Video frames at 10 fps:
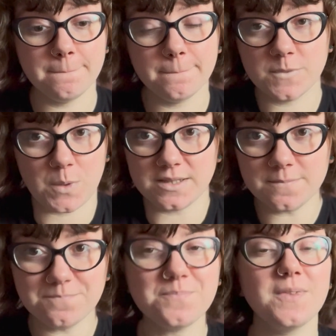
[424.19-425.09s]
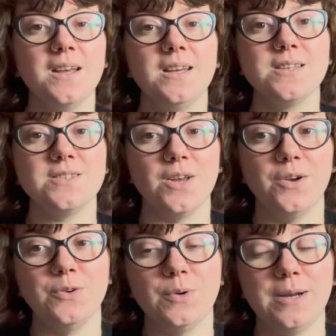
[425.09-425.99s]
sweater.
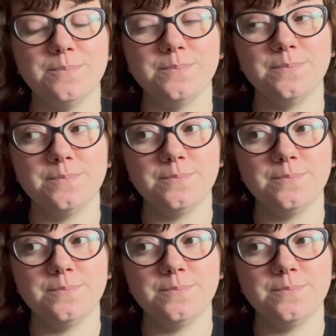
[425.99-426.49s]
So